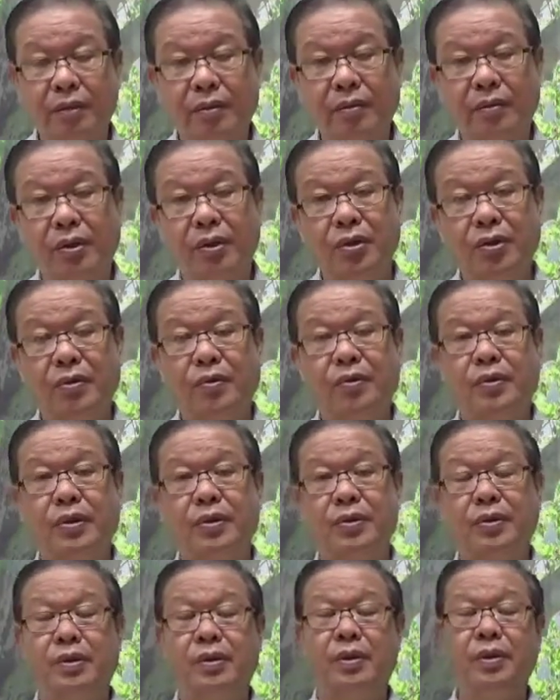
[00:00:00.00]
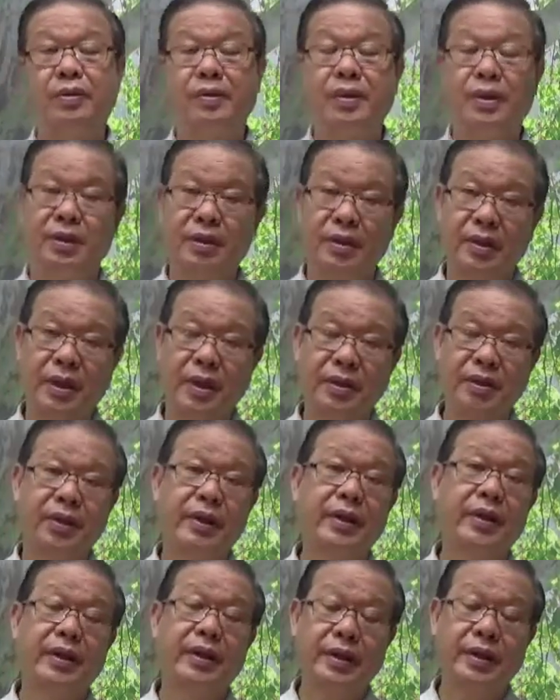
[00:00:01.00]
volumes, they start
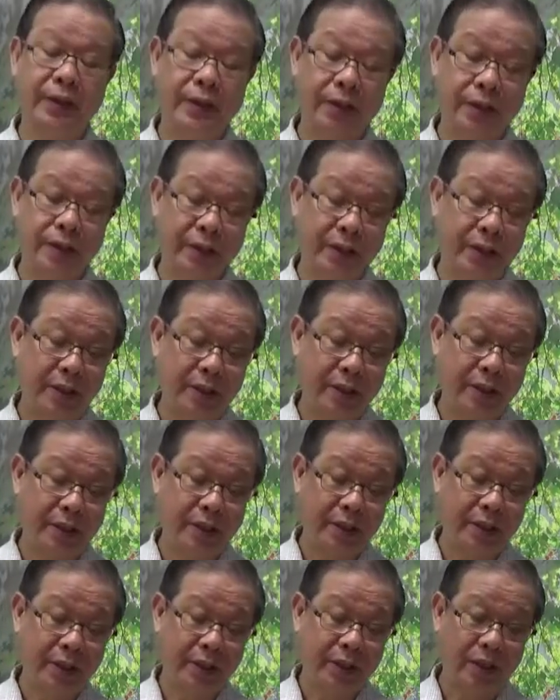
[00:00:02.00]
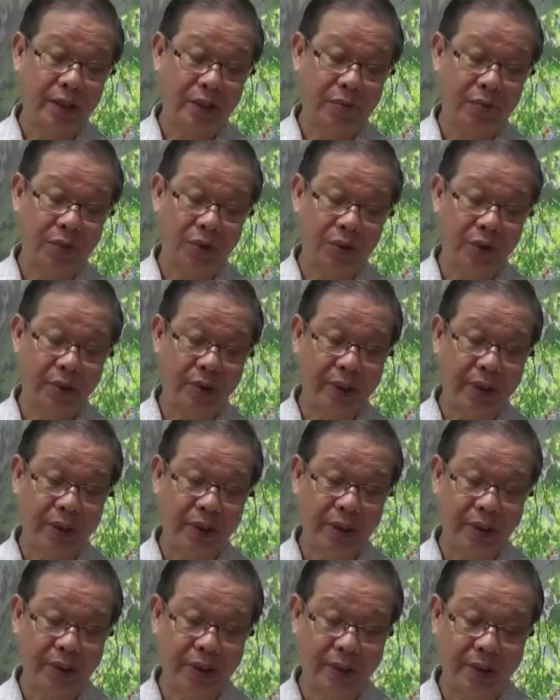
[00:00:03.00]
singly. I'll put
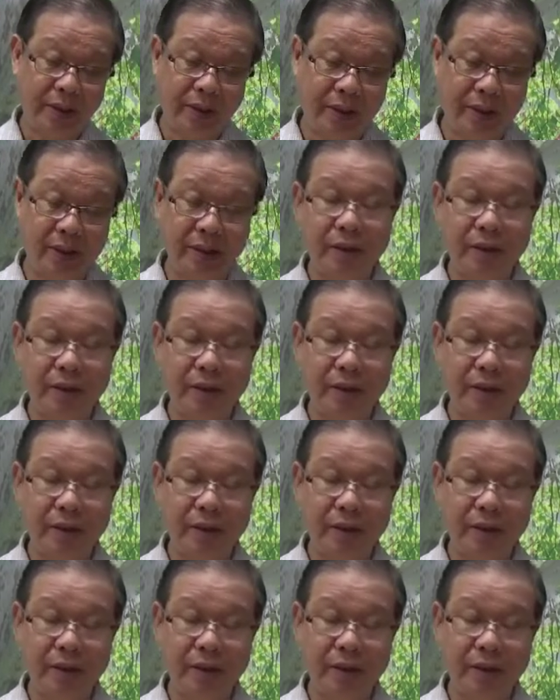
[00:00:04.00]
together